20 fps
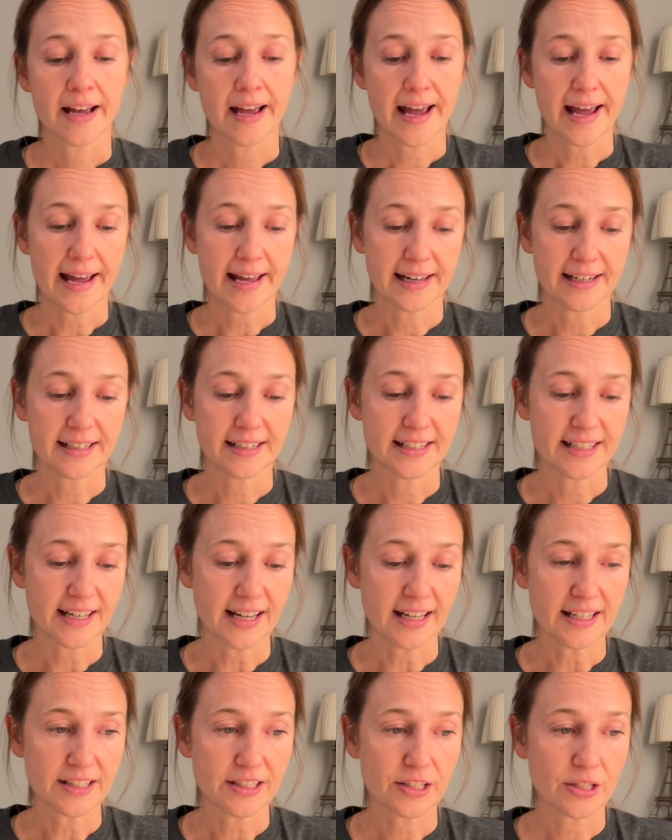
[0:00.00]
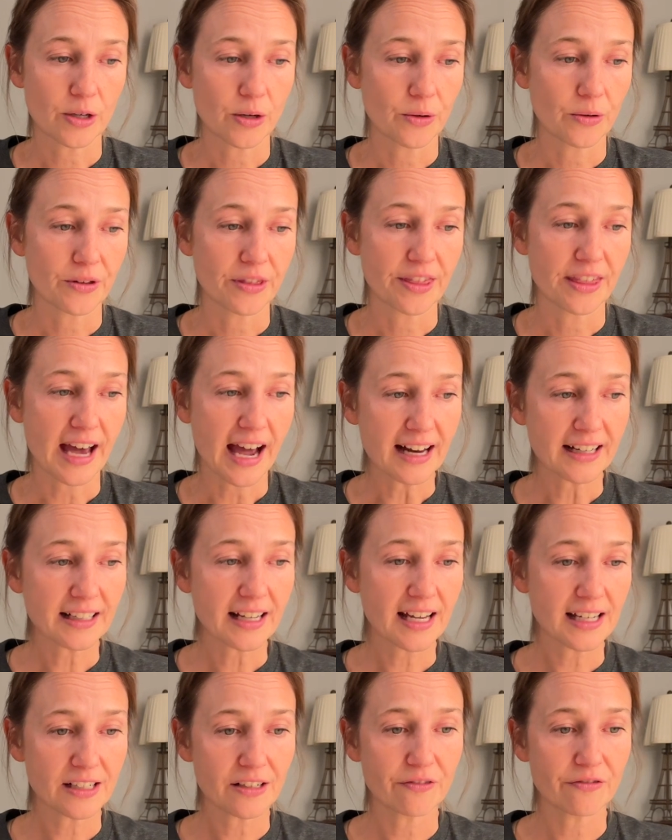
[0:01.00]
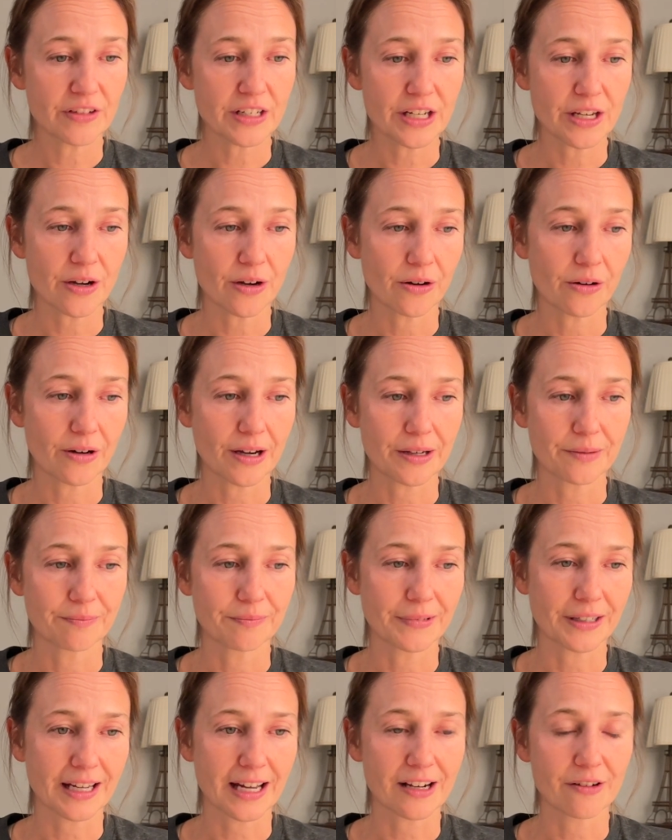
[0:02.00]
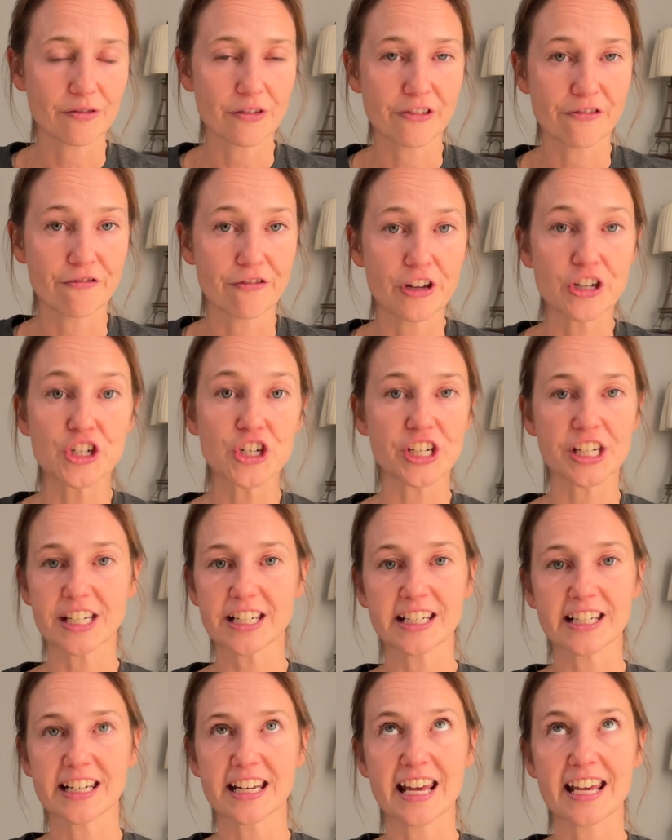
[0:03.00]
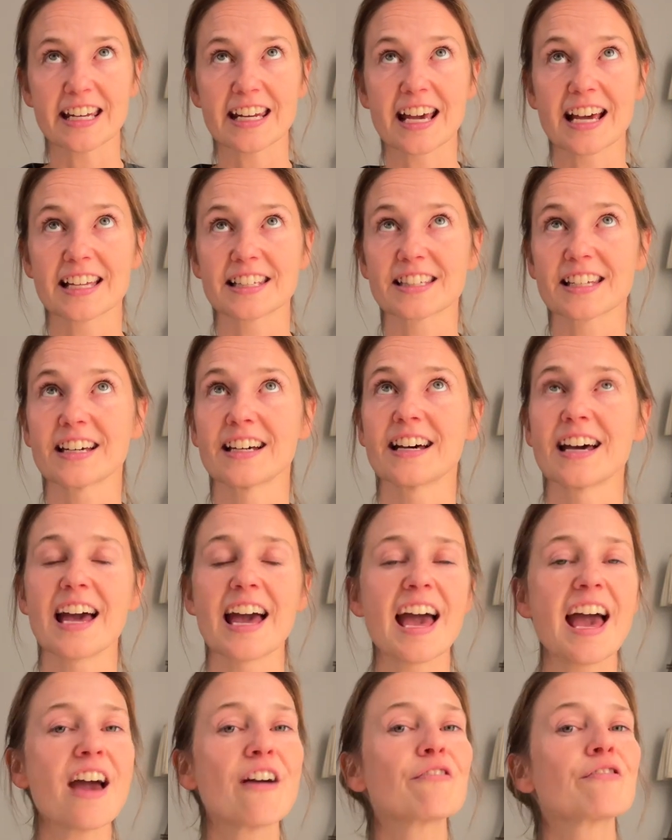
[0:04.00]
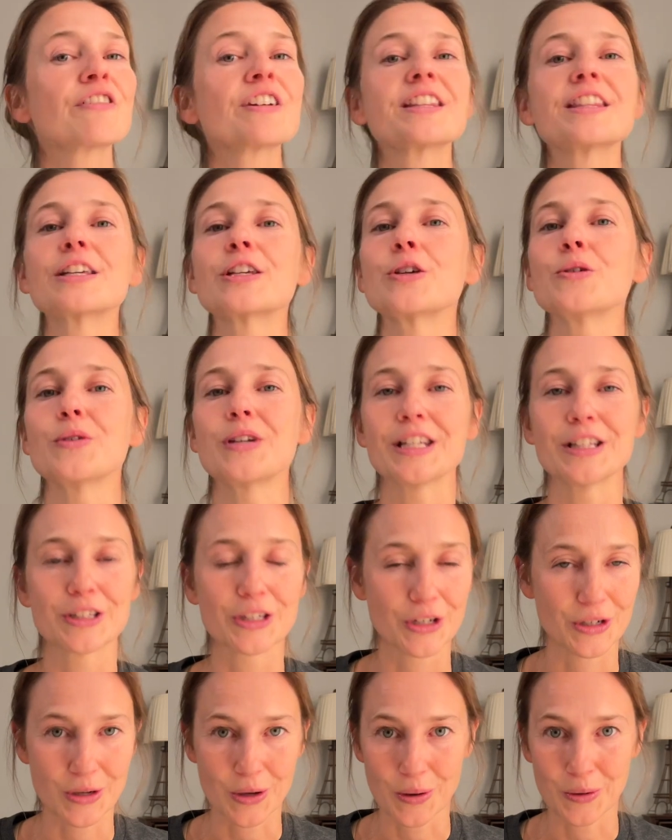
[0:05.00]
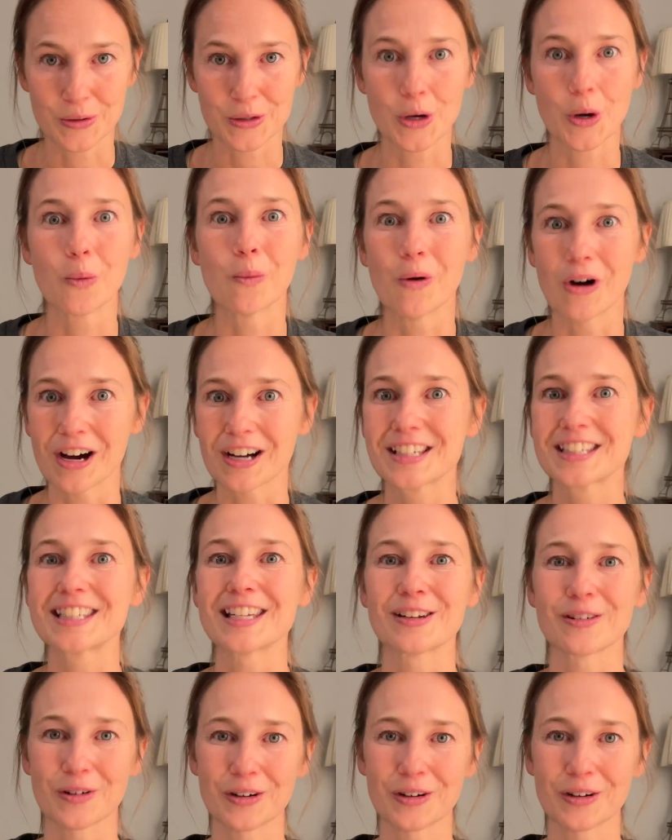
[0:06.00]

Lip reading: And so that kind of video, I'm kind of envisioning it as everything you need to know to walk St.